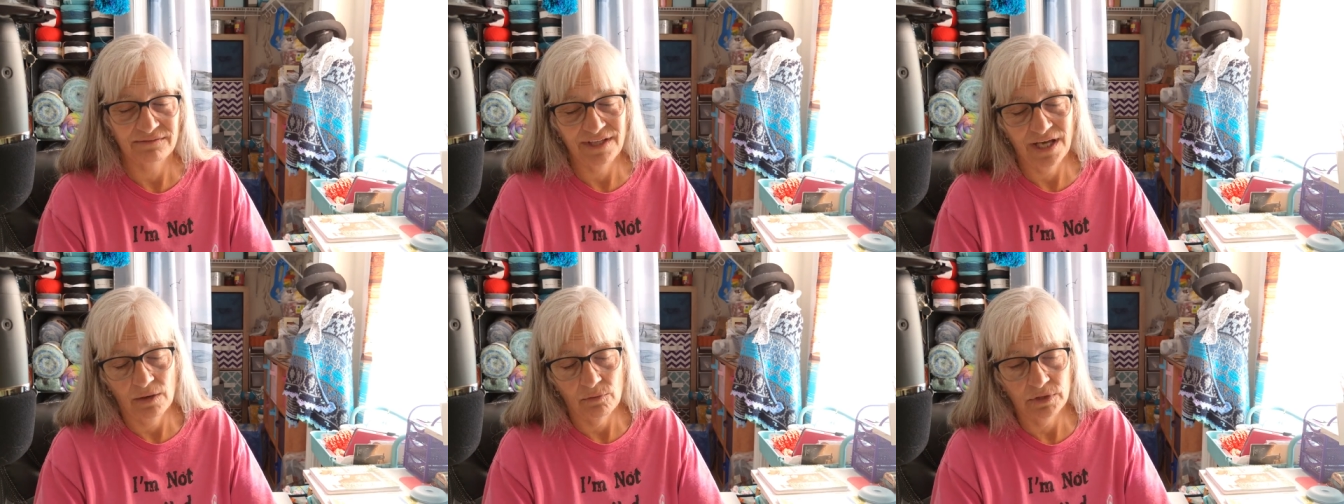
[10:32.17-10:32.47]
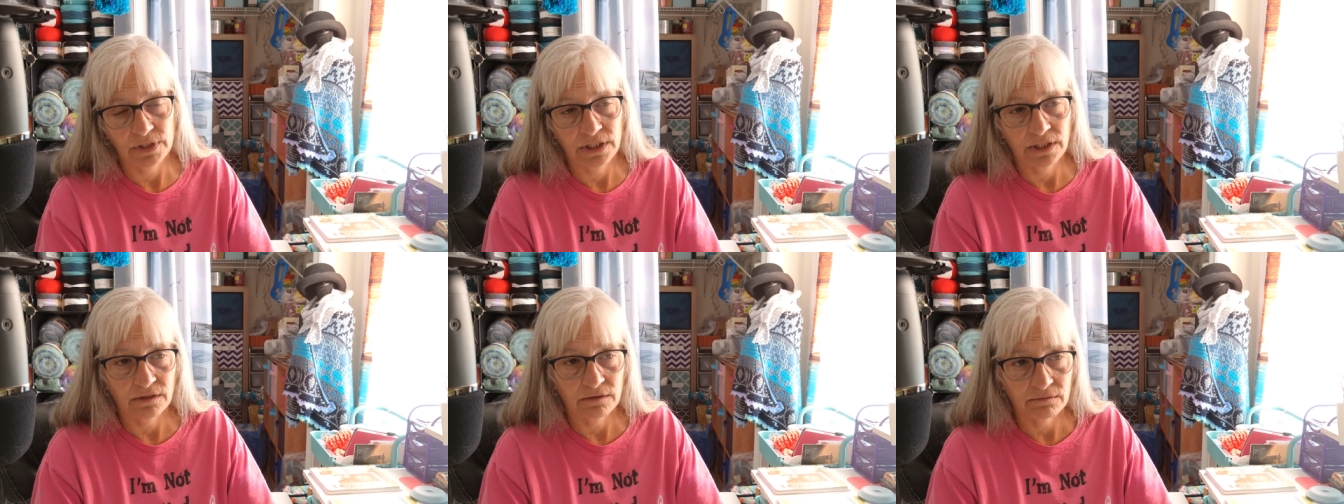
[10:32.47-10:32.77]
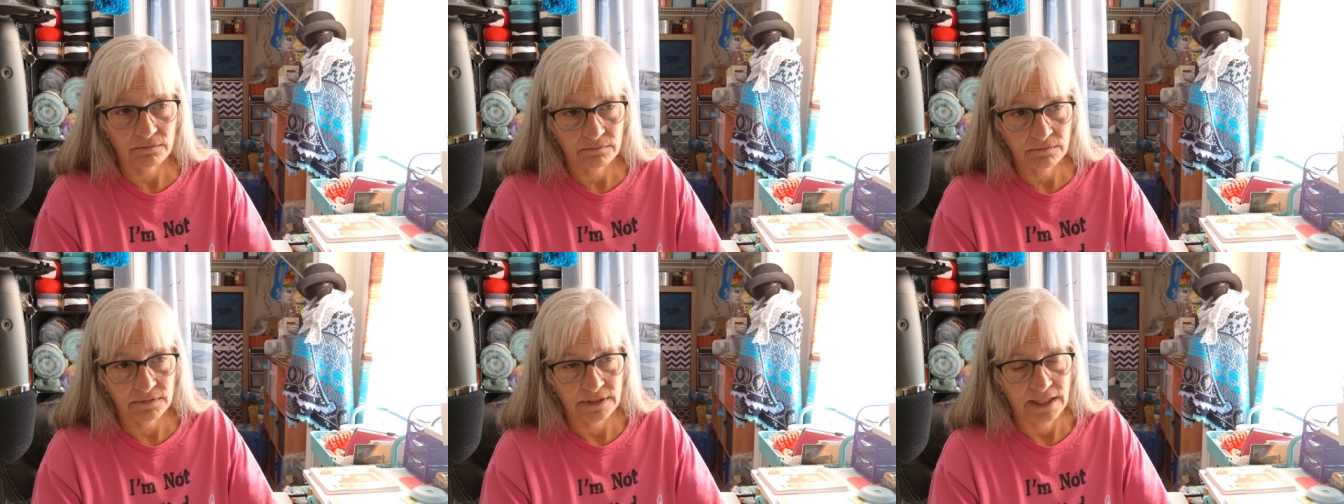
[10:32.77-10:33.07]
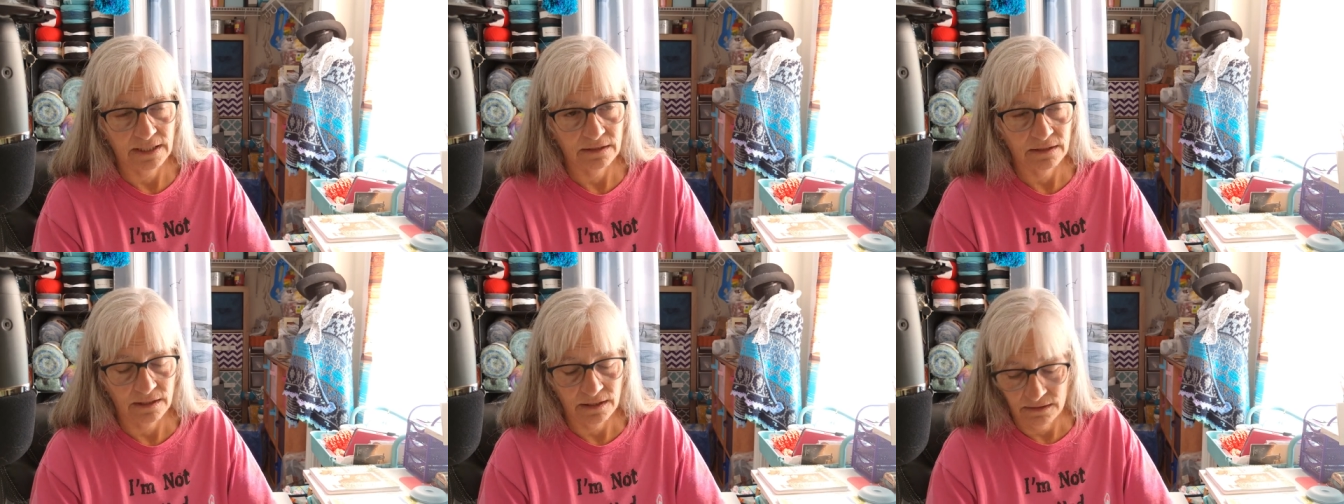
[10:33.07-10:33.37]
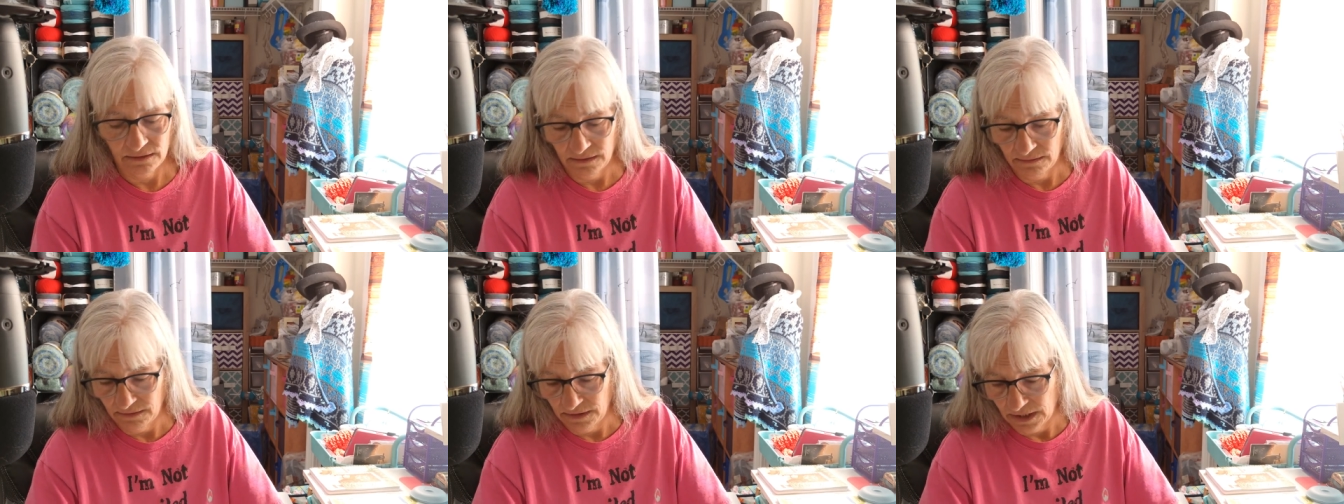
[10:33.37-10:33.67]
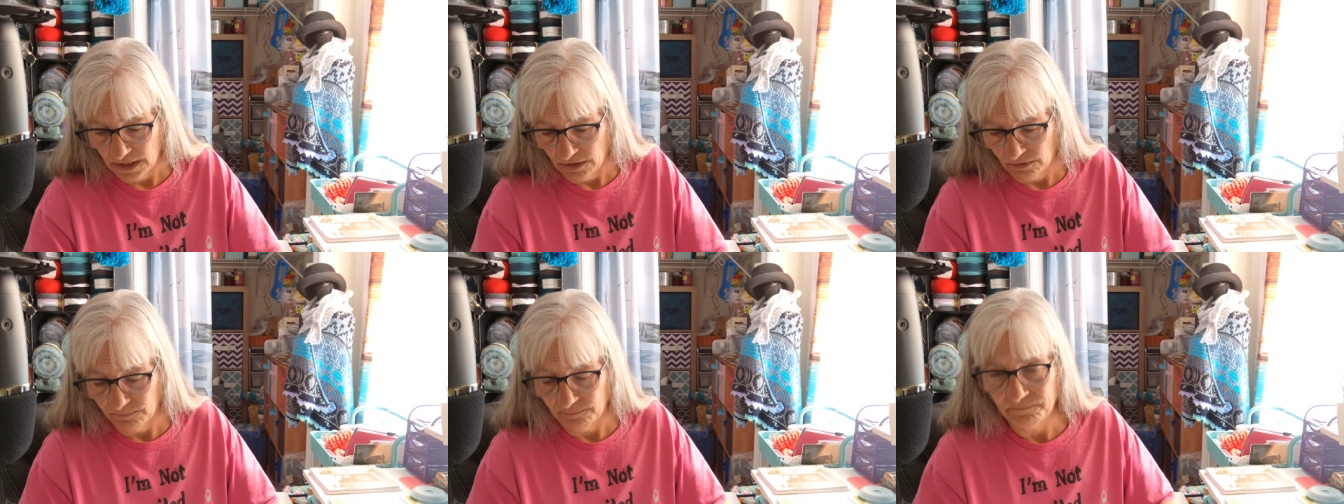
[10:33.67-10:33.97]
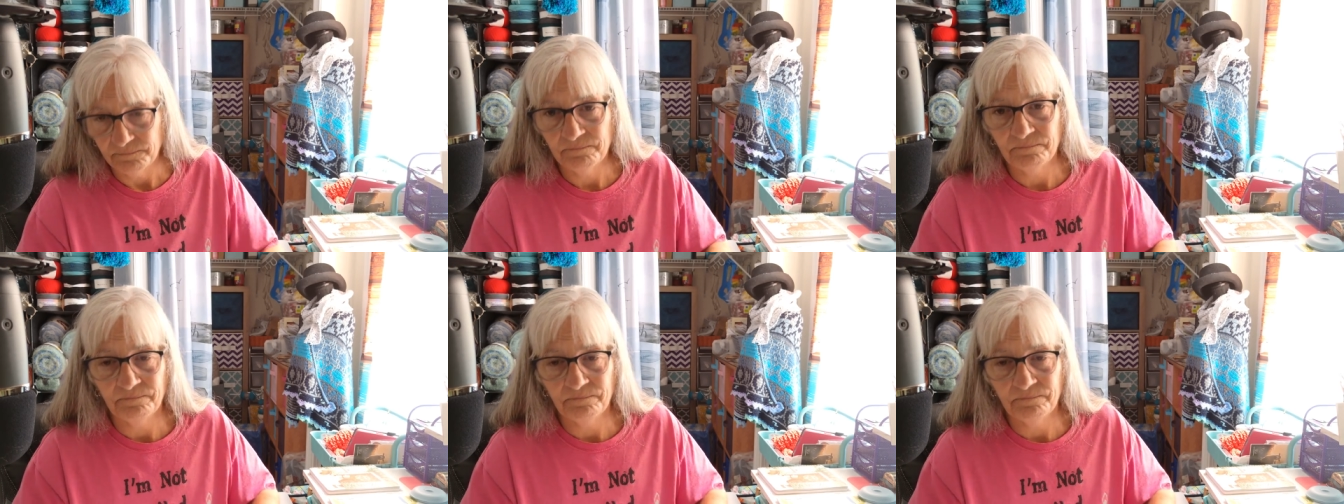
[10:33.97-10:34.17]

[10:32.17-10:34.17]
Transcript: That one there, that, you know,